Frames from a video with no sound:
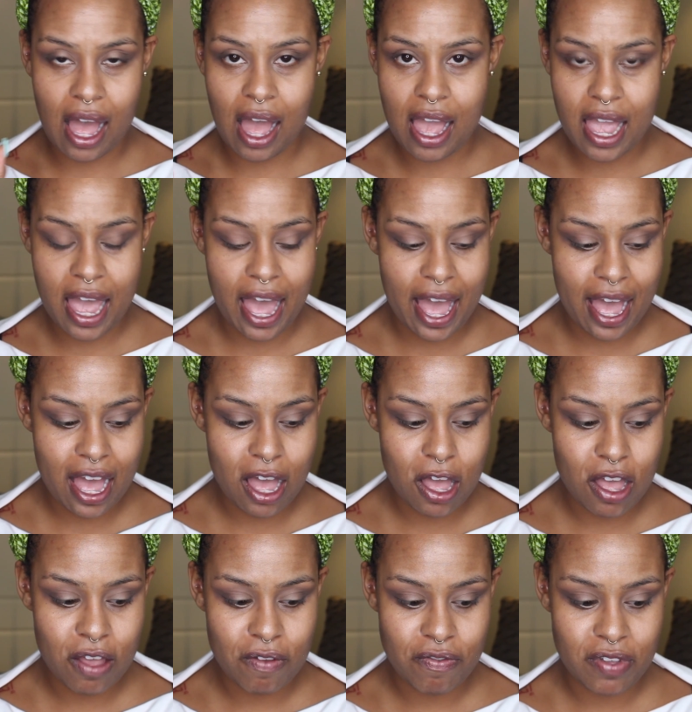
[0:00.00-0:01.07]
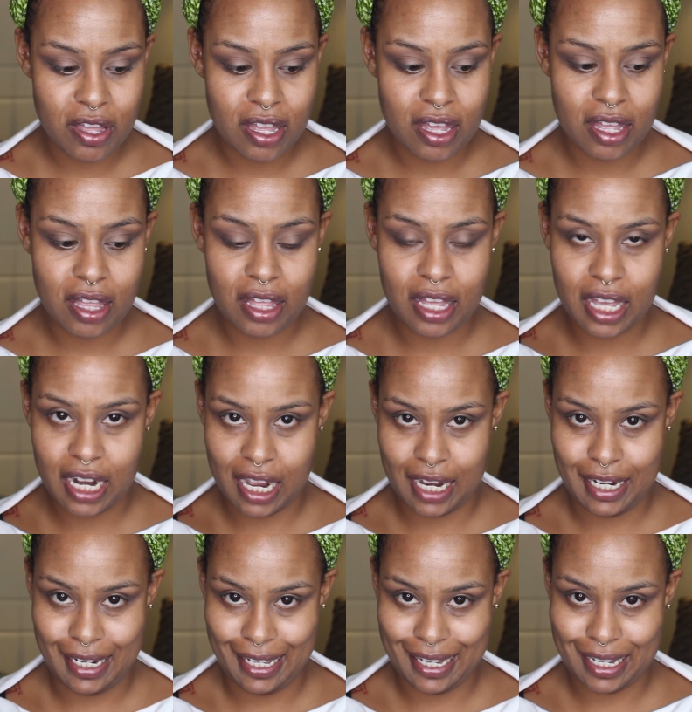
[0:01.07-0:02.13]
I have an
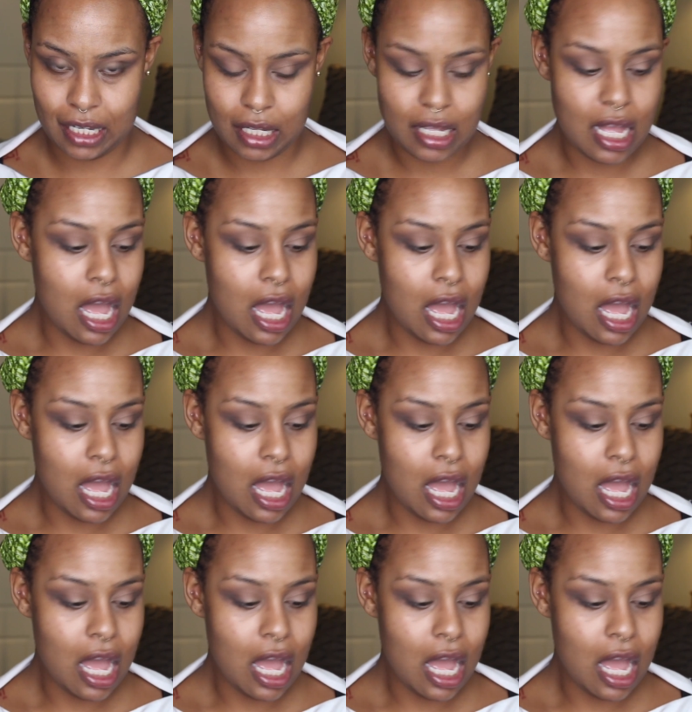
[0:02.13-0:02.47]
idea.